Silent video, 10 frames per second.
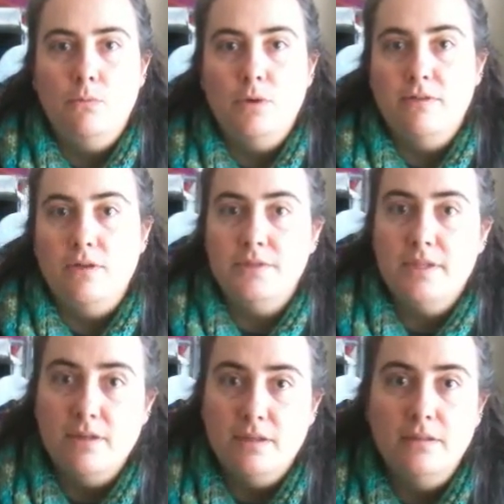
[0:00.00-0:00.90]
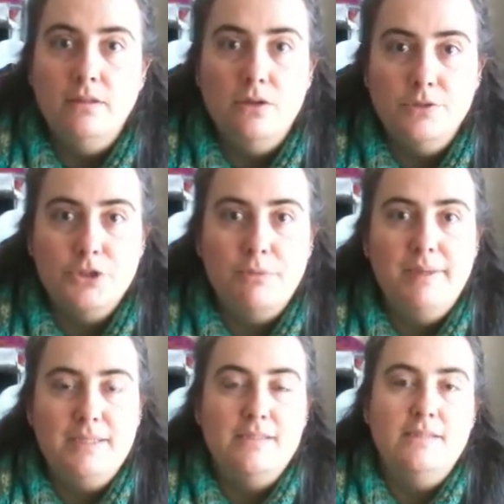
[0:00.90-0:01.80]
one of those other large
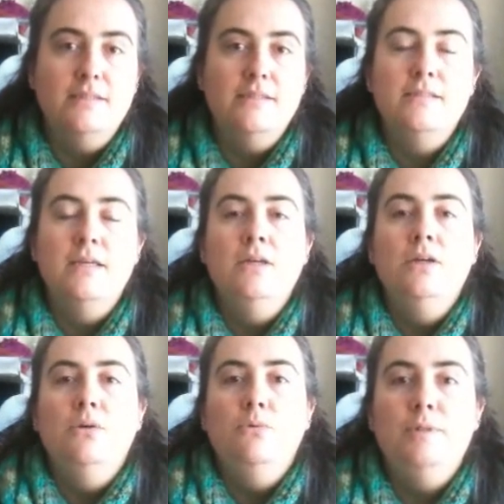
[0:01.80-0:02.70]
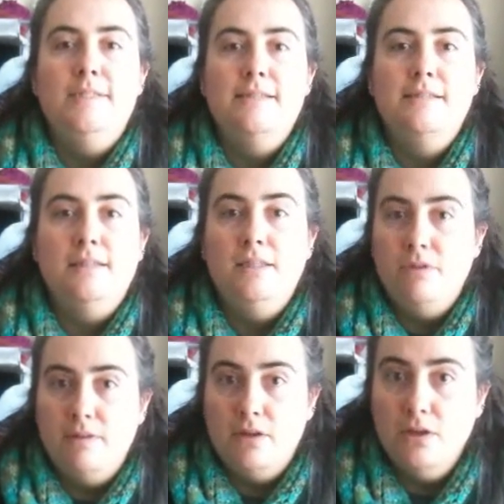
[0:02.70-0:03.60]
competitors was
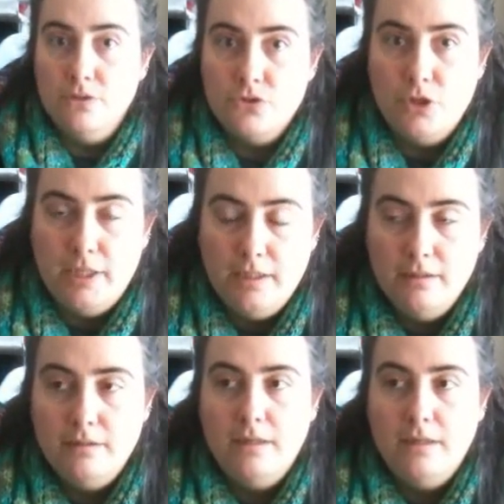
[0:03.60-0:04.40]
leaving the country.